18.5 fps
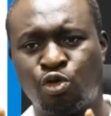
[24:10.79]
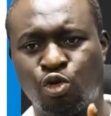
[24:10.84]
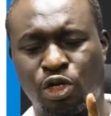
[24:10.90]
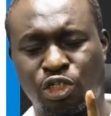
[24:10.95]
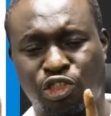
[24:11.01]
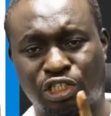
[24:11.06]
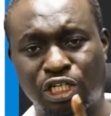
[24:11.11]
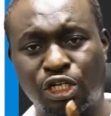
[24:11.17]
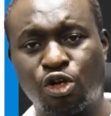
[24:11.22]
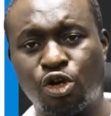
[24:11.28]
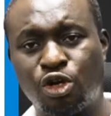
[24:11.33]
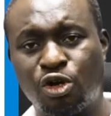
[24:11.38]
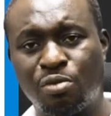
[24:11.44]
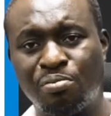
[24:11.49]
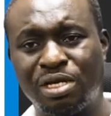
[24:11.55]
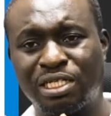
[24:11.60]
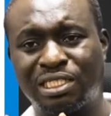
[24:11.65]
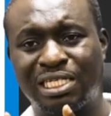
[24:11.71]
You are still
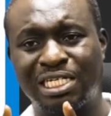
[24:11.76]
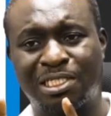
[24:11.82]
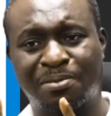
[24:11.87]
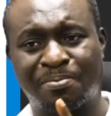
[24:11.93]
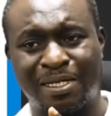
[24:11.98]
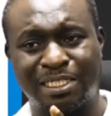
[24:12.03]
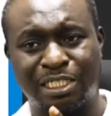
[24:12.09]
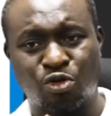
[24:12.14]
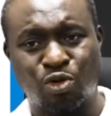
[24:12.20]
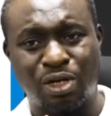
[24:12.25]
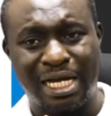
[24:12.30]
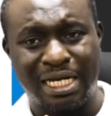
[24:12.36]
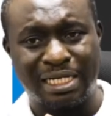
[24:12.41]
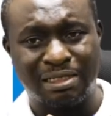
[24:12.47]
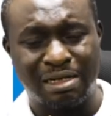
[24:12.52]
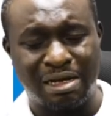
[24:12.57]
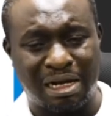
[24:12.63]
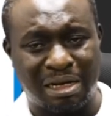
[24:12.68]
going to miss this
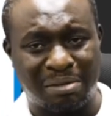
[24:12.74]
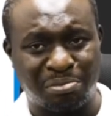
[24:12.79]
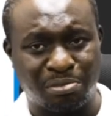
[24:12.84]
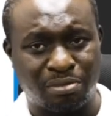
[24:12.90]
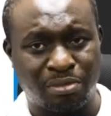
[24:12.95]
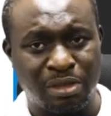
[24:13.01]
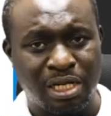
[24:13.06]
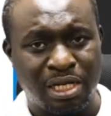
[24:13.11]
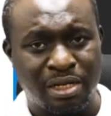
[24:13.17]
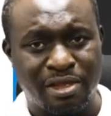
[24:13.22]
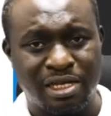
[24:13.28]
particular, um,